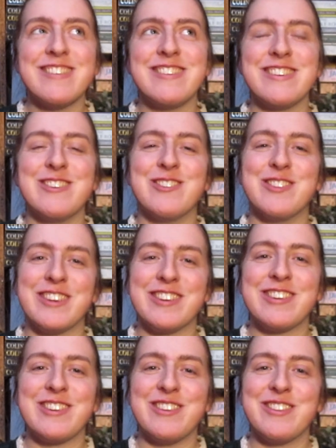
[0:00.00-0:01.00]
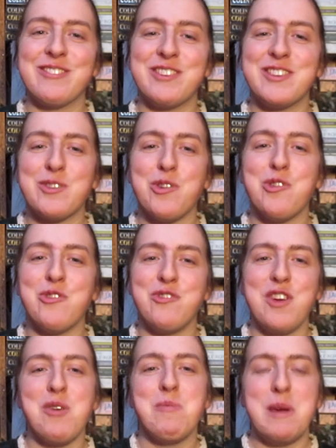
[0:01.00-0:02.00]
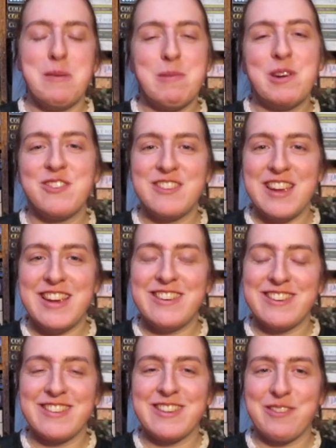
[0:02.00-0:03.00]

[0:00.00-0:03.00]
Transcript: that there was so few people of status